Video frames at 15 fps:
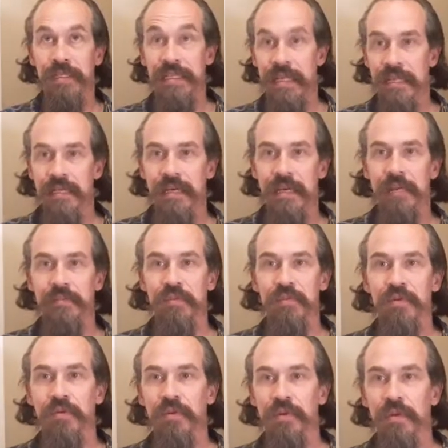10 times
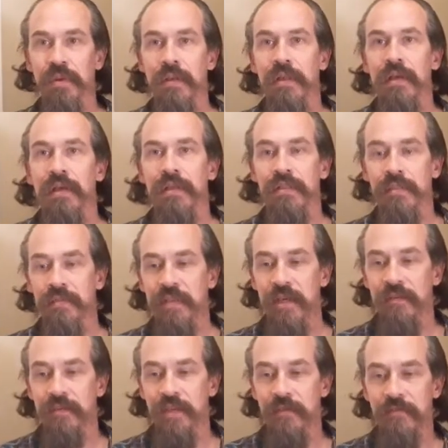rule.
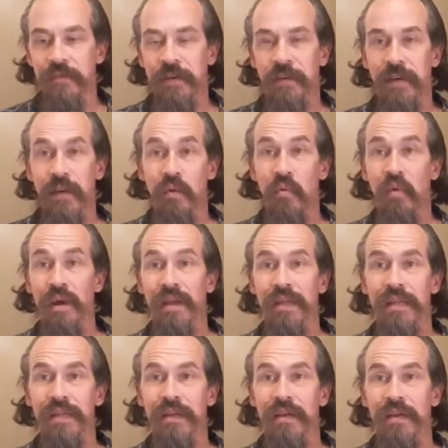Sometimes I'll figure out what
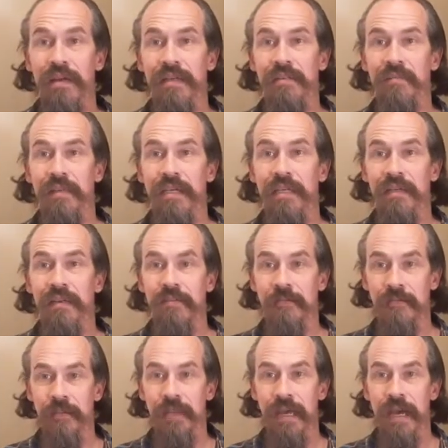it costs me
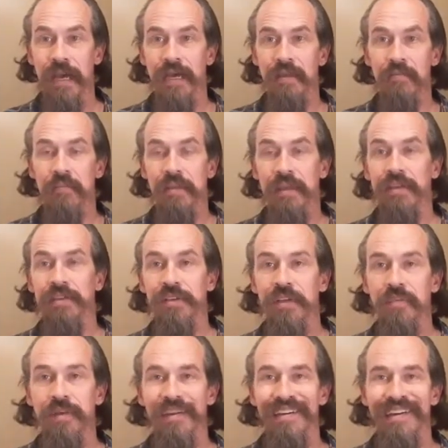for the item plus
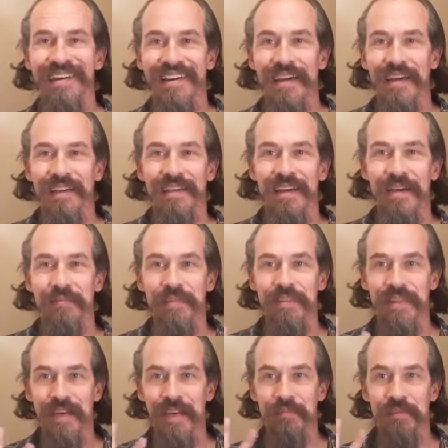shipping and times it
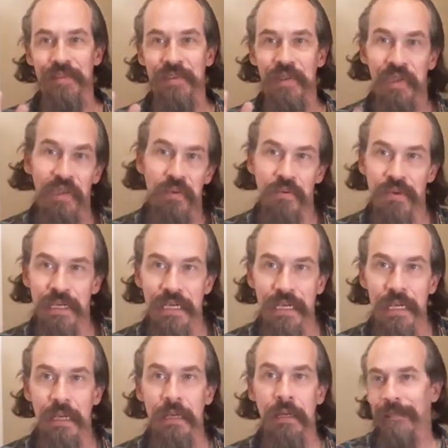times 3.
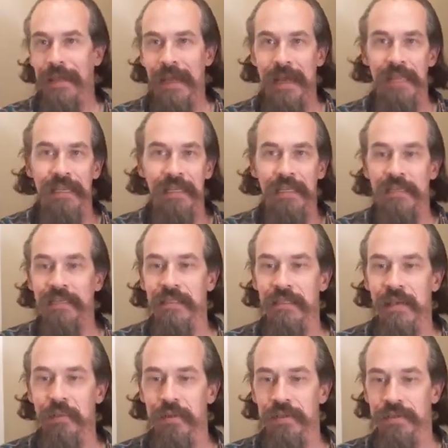I like easy
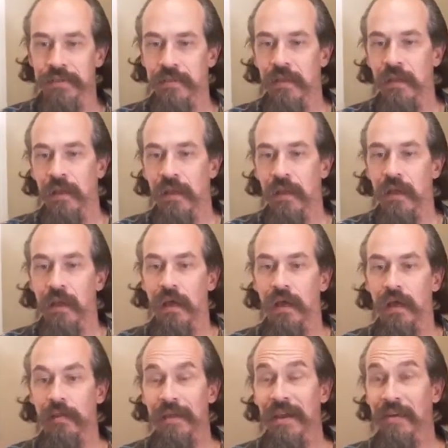numbers.
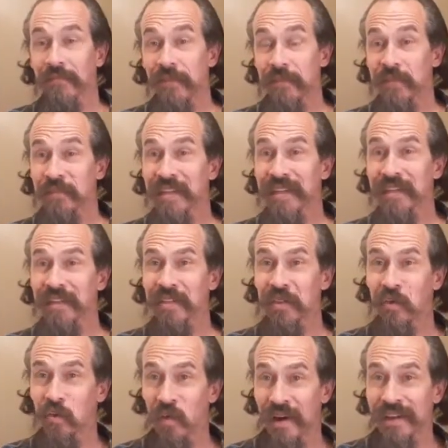Now if I'm spending
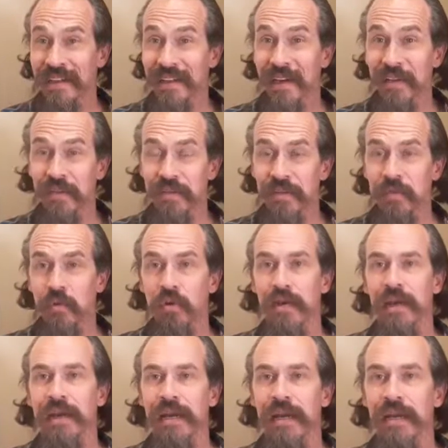$20 or more
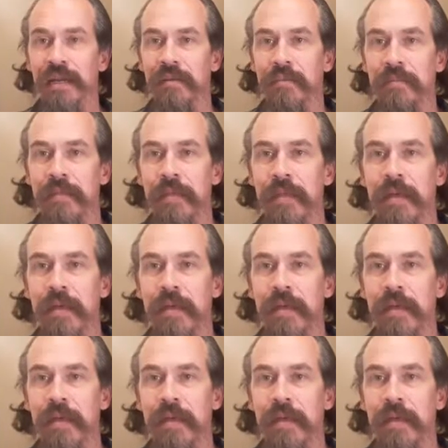on an item,